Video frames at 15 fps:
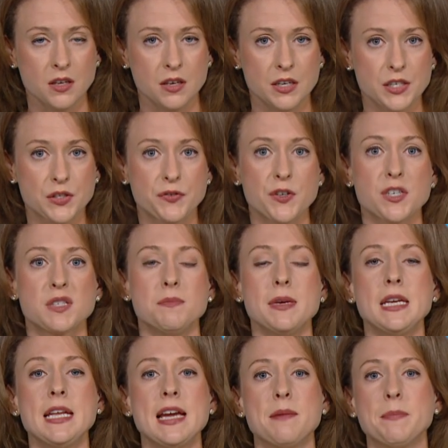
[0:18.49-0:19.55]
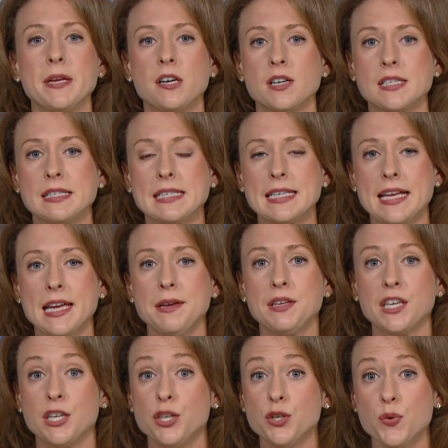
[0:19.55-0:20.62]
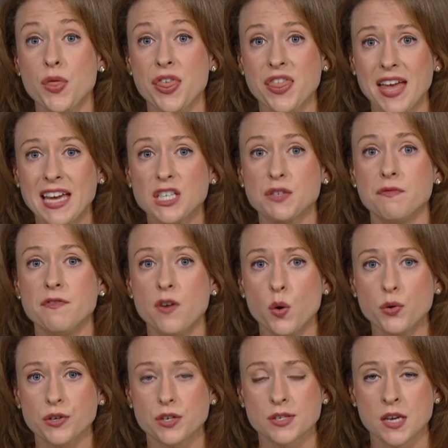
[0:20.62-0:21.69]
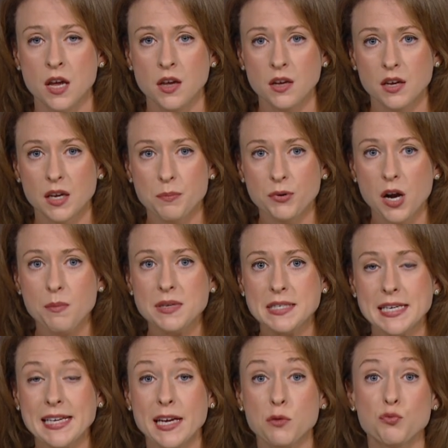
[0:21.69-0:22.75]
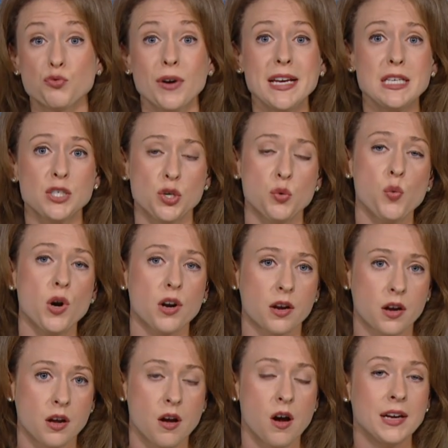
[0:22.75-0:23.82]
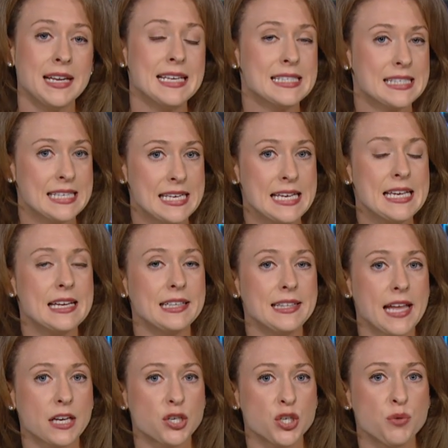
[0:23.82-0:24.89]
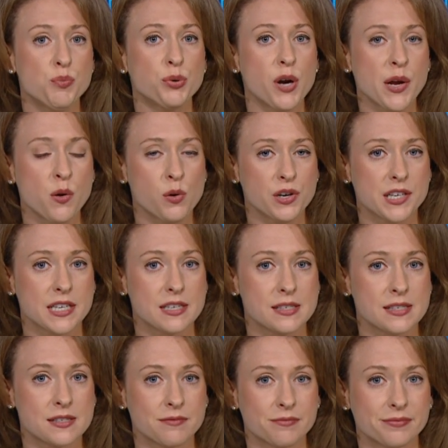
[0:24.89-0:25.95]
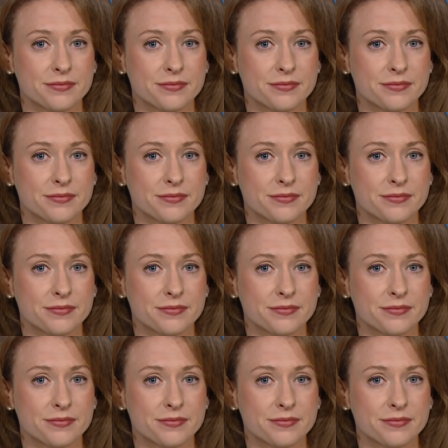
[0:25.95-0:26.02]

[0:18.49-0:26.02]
In his first media appearance today, Kinew thanked voters and promised to get right to work on his key election priorities.